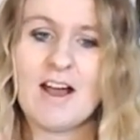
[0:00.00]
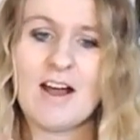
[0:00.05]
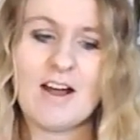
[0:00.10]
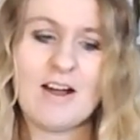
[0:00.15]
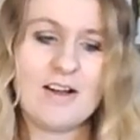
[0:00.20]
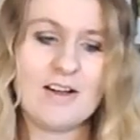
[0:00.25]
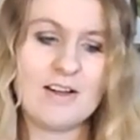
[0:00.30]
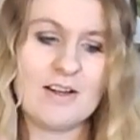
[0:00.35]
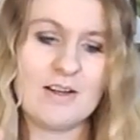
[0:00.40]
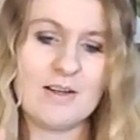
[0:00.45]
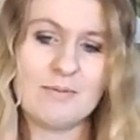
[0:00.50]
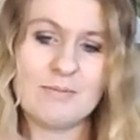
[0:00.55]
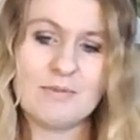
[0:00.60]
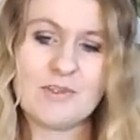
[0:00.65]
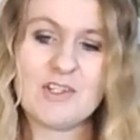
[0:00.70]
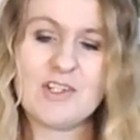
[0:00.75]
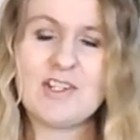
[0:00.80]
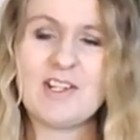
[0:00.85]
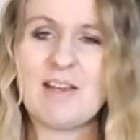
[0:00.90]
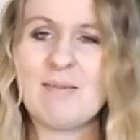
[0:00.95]
um,
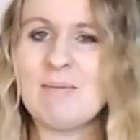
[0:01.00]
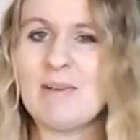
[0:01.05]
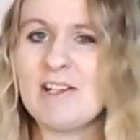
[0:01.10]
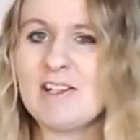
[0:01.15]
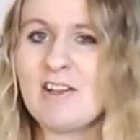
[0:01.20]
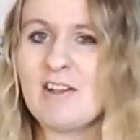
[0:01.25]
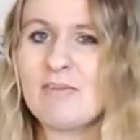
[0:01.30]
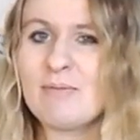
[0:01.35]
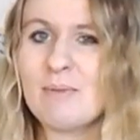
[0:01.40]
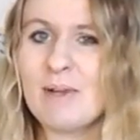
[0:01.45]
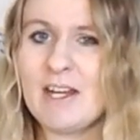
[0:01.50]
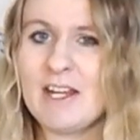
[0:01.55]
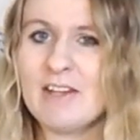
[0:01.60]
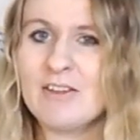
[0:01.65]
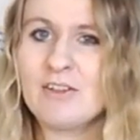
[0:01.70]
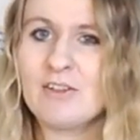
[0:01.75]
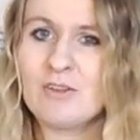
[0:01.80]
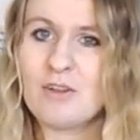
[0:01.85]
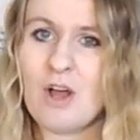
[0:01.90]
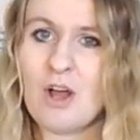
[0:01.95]
to save myself money in
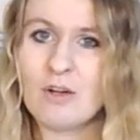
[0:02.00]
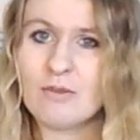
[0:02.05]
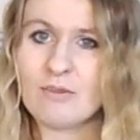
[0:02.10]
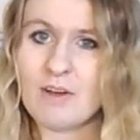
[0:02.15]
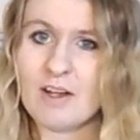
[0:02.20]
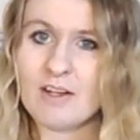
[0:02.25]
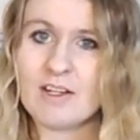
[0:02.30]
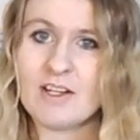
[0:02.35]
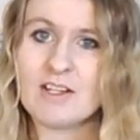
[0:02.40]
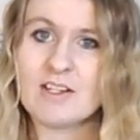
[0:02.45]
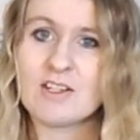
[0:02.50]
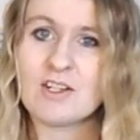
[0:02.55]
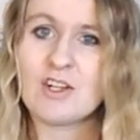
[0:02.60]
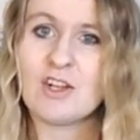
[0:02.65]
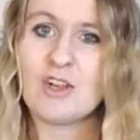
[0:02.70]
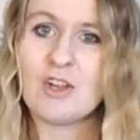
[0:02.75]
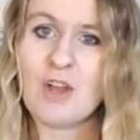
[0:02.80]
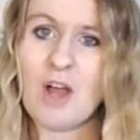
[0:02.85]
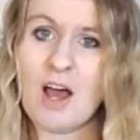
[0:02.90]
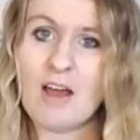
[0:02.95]
the long run is
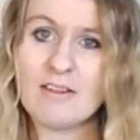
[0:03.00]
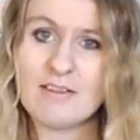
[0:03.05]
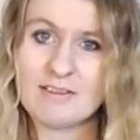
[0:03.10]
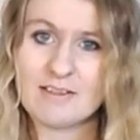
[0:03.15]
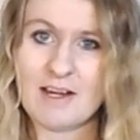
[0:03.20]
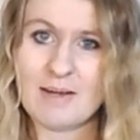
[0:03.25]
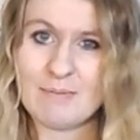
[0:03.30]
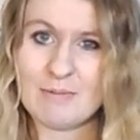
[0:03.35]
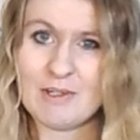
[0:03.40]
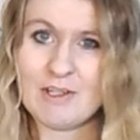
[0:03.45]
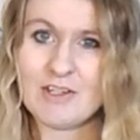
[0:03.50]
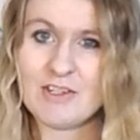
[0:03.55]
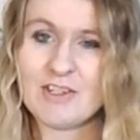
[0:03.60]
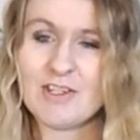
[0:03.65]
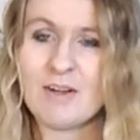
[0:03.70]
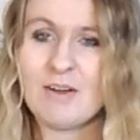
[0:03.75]
cloth diapers.